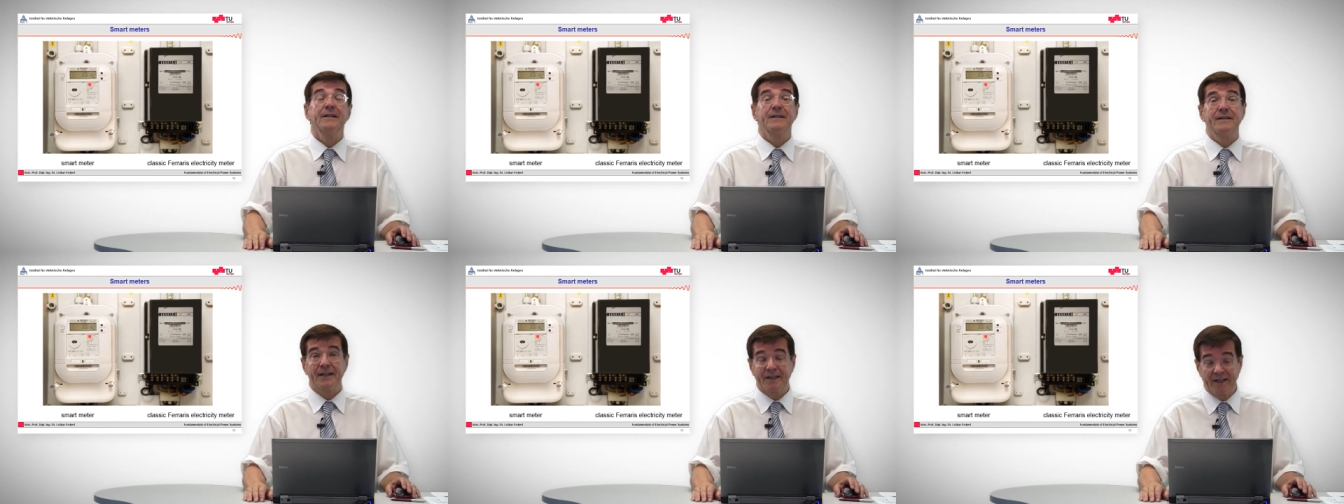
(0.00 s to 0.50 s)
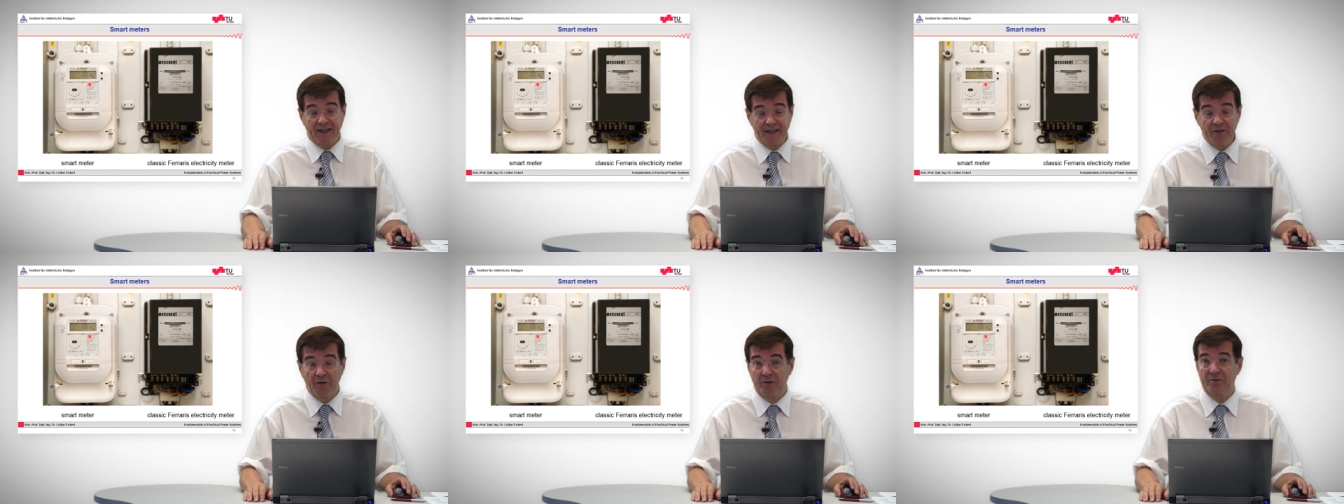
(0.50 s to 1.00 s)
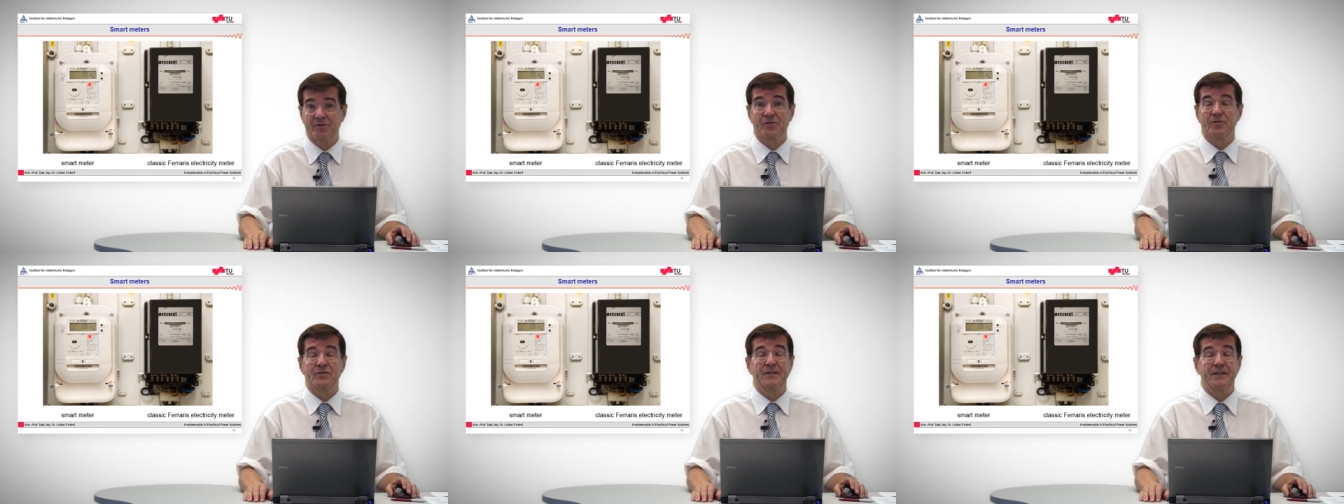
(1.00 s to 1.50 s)
They can
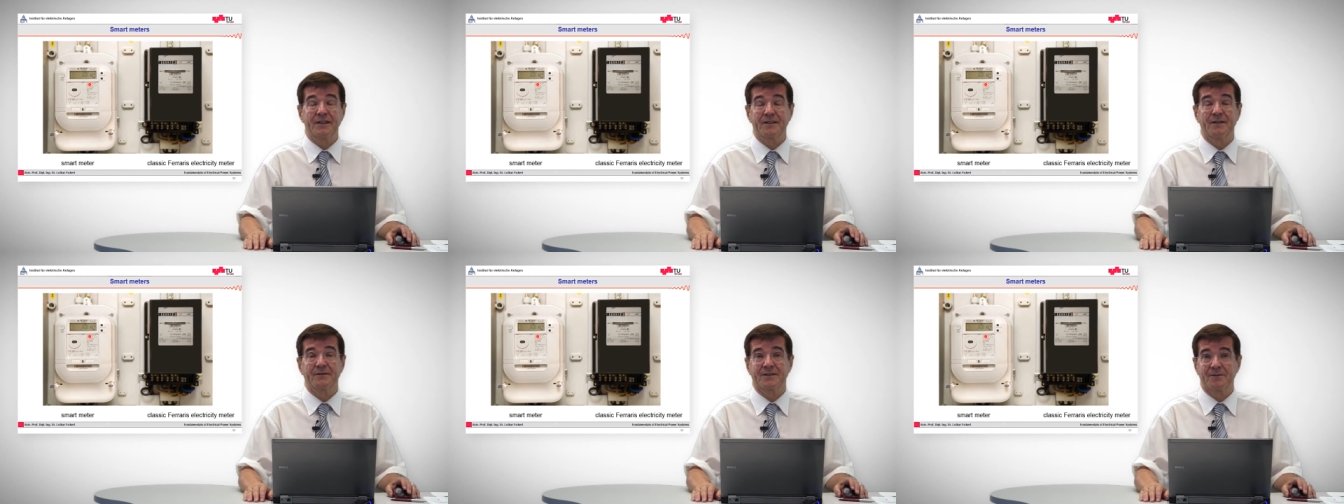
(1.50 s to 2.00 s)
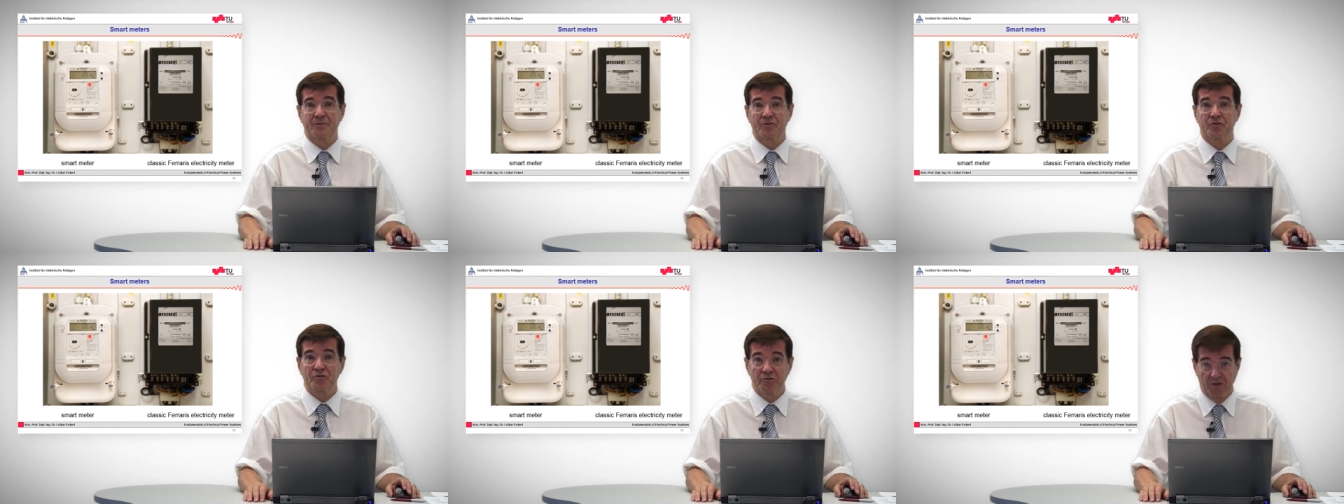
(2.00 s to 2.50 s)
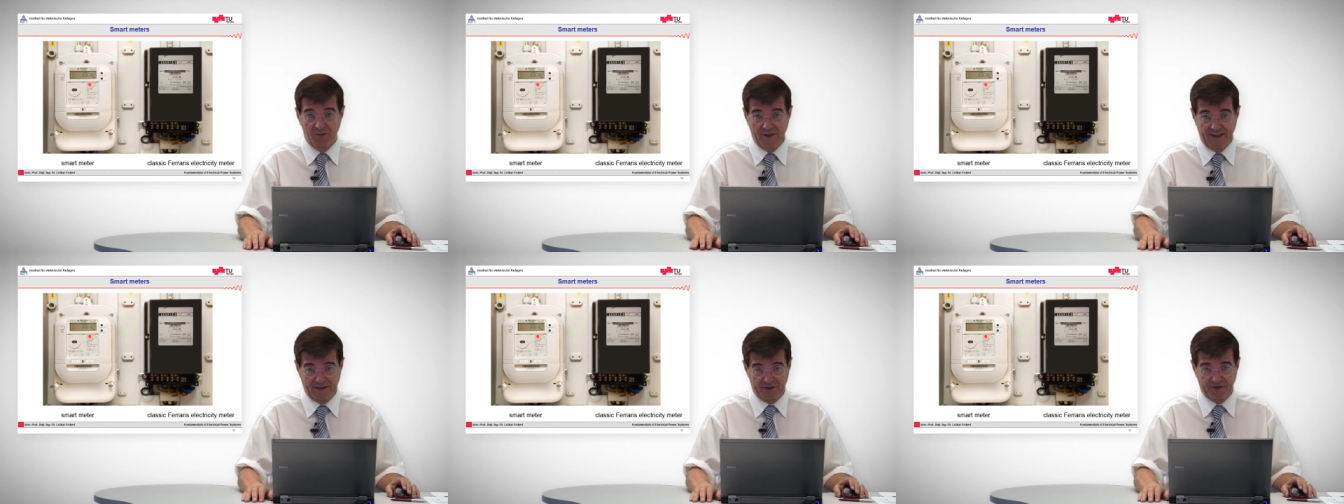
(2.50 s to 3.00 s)
also take some control
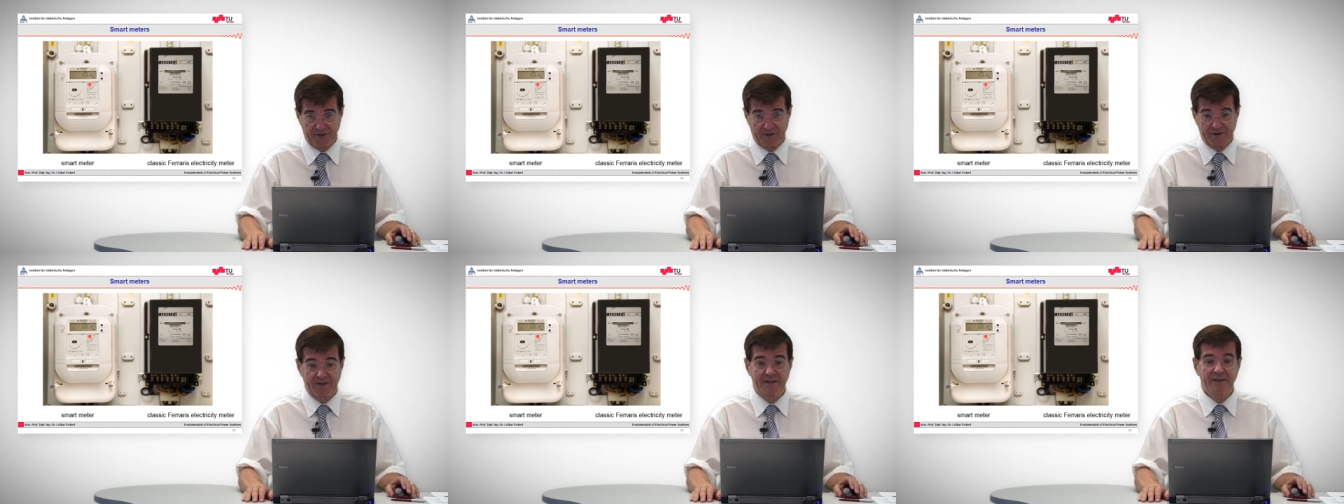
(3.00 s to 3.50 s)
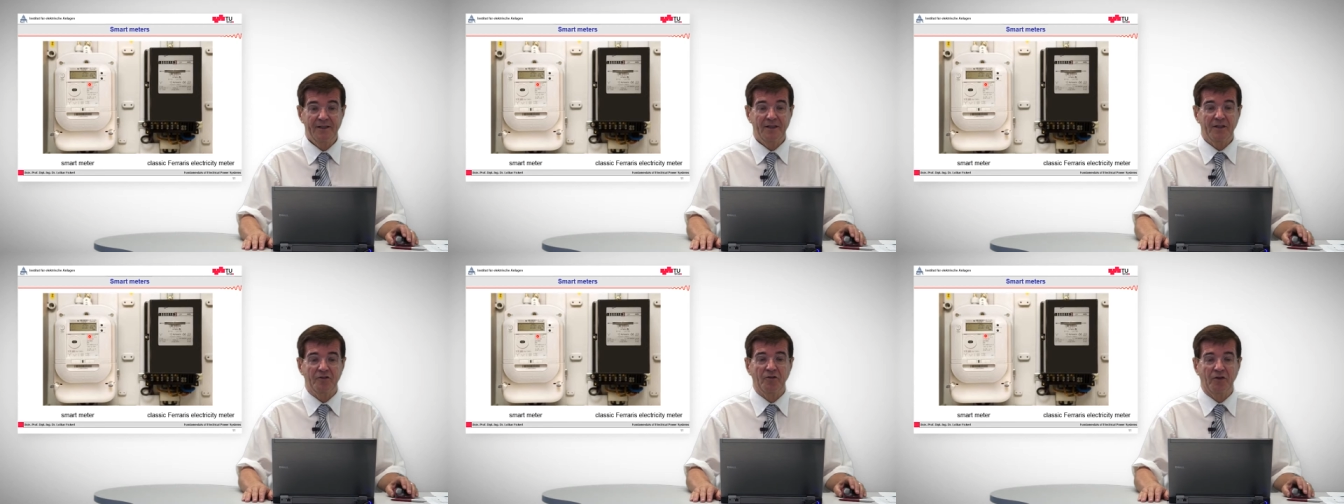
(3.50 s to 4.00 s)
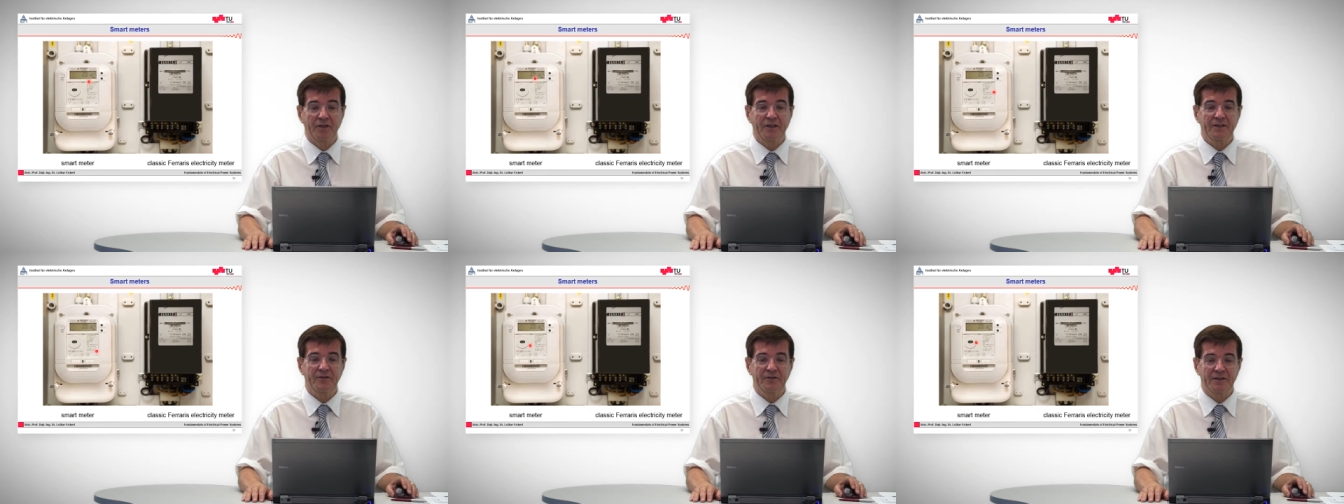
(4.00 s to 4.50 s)
actions
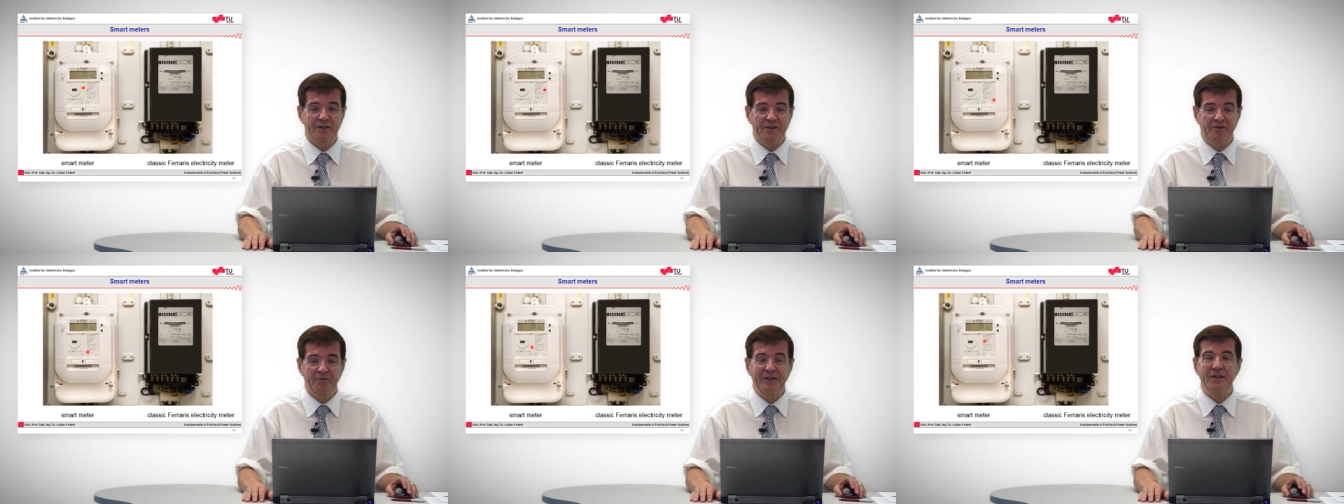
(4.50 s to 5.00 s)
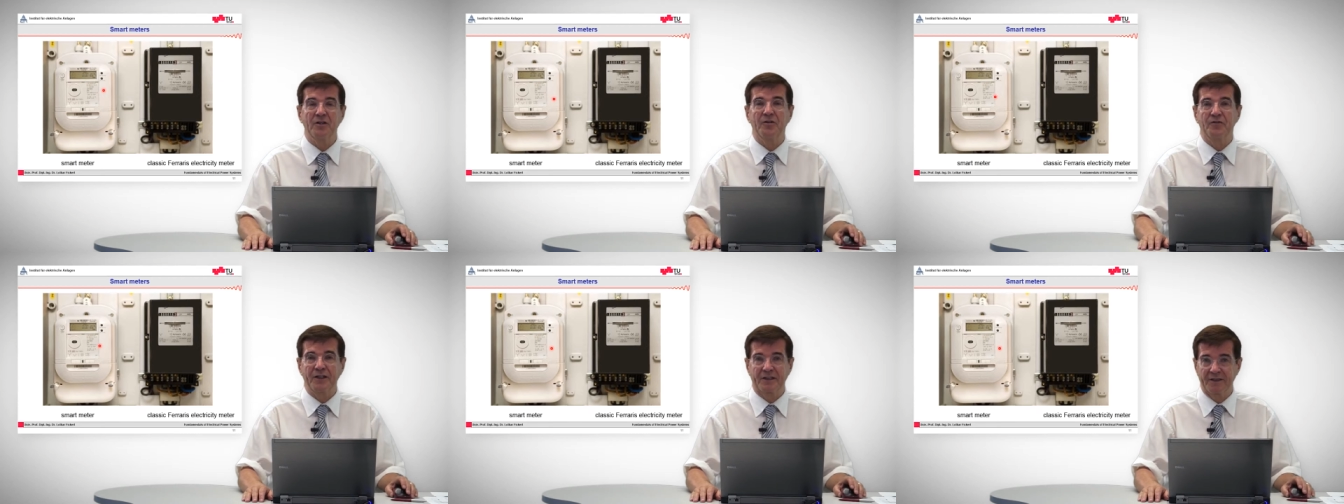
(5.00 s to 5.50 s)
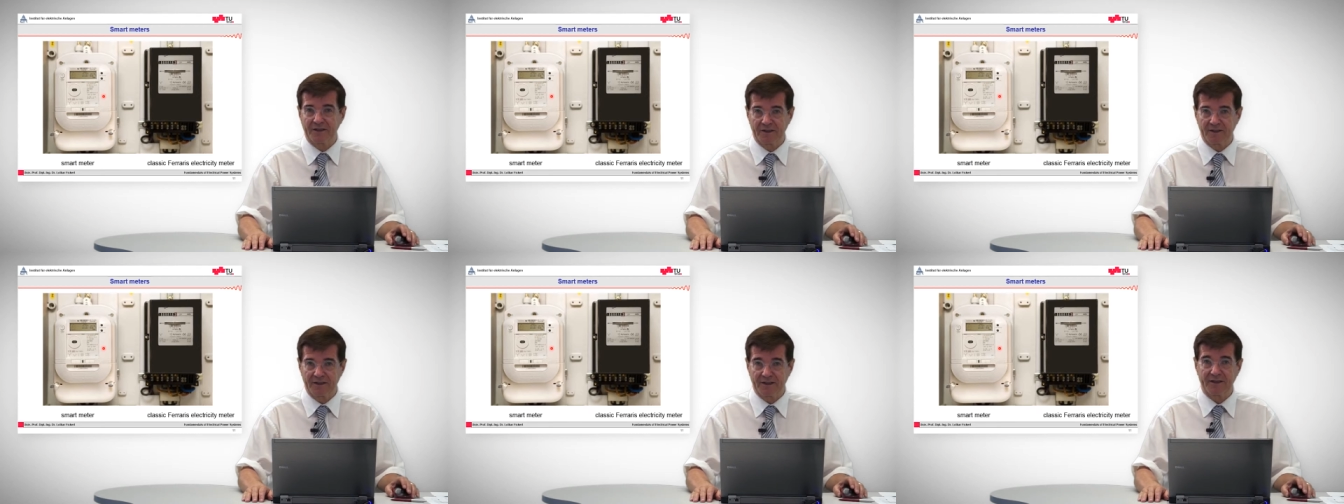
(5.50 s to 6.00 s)
according to the degree of
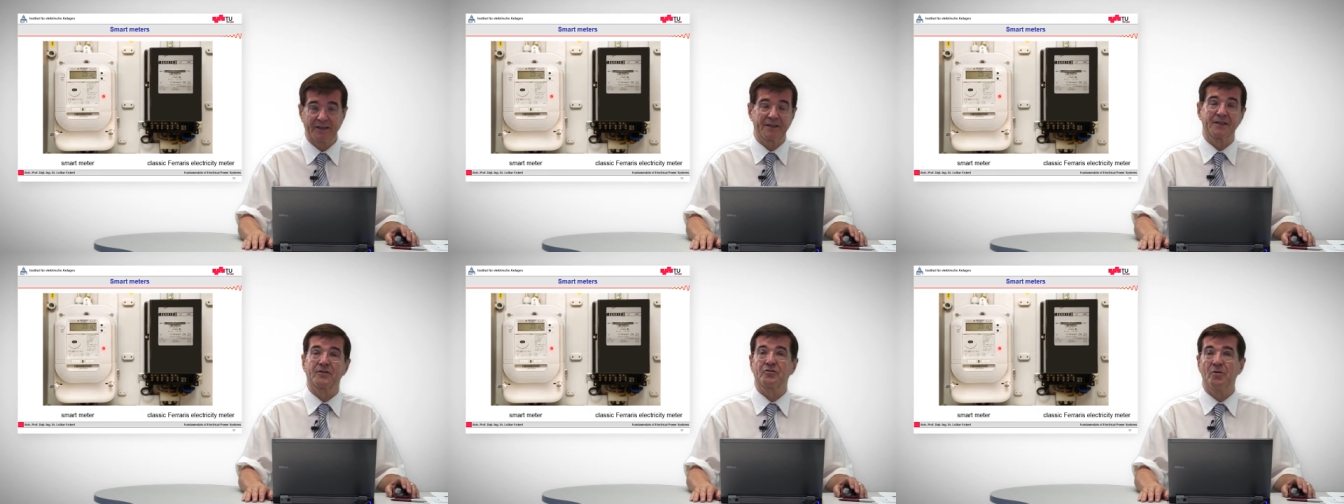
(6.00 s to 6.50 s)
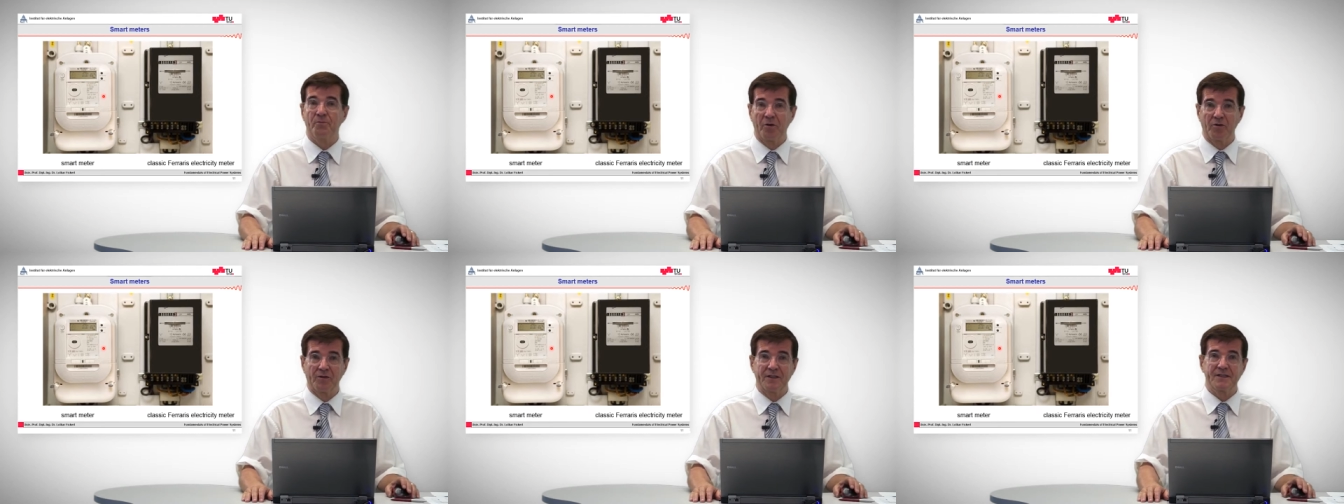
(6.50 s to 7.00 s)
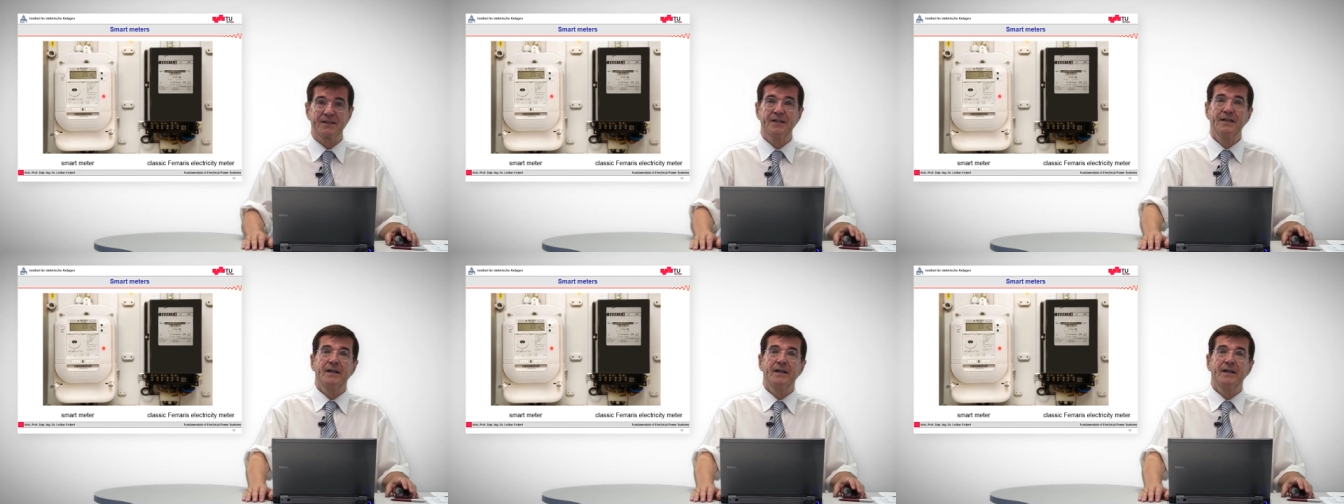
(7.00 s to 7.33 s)
technical their technical components